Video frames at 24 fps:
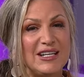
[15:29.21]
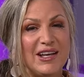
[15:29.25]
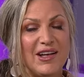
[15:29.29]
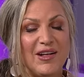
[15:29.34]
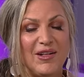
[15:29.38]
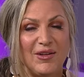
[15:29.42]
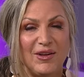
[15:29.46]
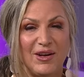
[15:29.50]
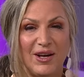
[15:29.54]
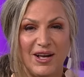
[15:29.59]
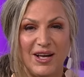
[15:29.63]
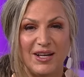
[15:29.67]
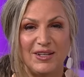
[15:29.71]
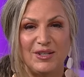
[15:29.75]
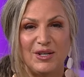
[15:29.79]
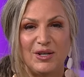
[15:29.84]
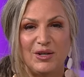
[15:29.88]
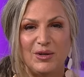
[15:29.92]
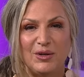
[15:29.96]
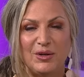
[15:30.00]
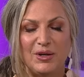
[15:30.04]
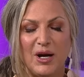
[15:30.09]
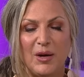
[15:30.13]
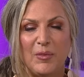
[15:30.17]

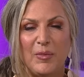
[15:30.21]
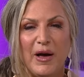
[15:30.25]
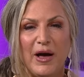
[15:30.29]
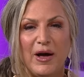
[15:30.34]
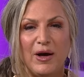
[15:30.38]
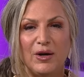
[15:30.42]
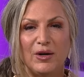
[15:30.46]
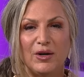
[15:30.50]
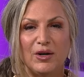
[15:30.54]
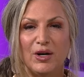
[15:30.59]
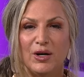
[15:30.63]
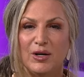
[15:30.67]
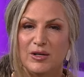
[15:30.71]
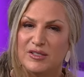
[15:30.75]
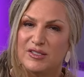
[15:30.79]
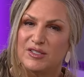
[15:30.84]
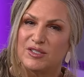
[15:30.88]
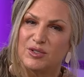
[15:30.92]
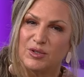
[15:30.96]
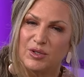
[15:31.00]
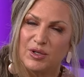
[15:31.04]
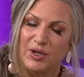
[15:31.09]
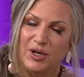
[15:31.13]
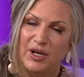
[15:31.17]
Calcagno about her
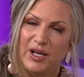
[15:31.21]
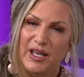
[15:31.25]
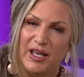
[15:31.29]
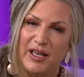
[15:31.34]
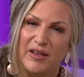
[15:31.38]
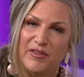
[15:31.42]
story